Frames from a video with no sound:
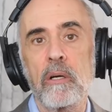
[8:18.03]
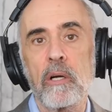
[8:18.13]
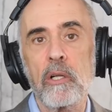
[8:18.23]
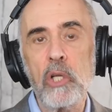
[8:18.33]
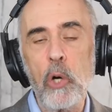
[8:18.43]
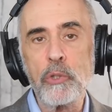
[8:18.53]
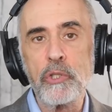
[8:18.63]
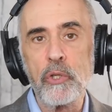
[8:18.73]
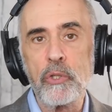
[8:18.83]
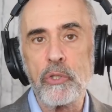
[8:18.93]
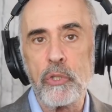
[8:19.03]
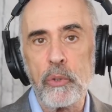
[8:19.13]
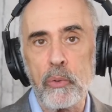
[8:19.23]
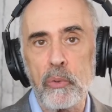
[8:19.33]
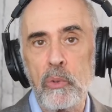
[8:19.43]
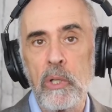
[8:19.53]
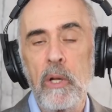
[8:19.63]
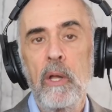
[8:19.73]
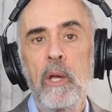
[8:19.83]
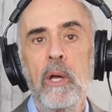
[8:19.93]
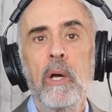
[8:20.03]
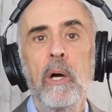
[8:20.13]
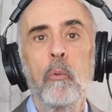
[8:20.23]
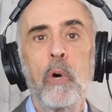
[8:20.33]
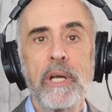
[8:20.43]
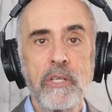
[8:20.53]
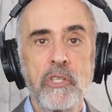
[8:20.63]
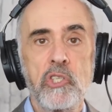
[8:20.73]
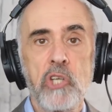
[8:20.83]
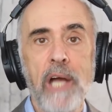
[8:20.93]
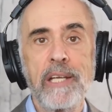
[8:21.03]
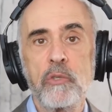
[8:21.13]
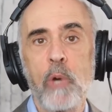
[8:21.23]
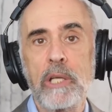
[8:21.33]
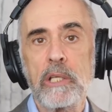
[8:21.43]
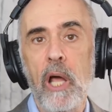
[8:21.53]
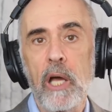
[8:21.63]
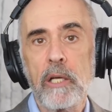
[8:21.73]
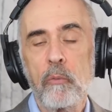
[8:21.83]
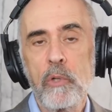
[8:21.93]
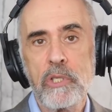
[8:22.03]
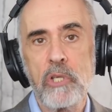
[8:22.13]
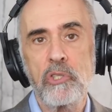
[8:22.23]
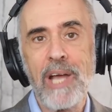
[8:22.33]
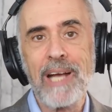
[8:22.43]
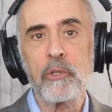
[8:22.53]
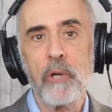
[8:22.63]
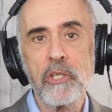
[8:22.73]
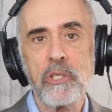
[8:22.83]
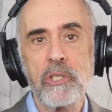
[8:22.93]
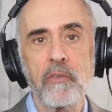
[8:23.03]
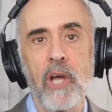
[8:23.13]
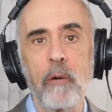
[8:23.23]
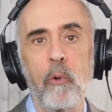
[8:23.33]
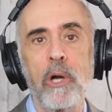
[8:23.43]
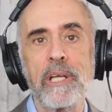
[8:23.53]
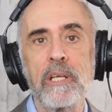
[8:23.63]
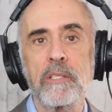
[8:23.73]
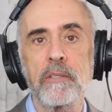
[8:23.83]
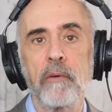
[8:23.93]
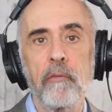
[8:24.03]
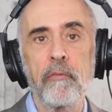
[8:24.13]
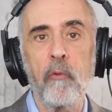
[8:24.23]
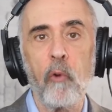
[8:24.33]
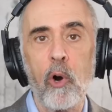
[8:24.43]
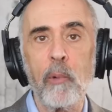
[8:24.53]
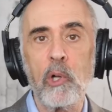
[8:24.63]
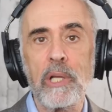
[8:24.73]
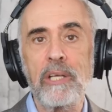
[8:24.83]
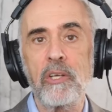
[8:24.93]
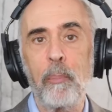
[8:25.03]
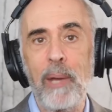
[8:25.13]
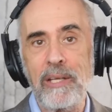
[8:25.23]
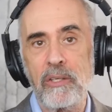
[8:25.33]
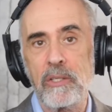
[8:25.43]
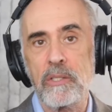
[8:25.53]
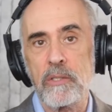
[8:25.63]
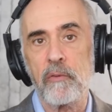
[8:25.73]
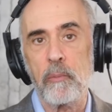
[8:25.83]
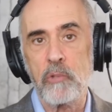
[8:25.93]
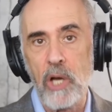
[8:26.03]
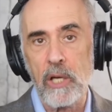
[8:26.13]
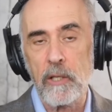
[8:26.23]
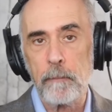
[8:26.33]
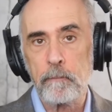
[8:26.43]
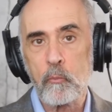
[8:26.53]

closer to what is a Chinese red line, was a declaration of Taiwanese formal independence from China.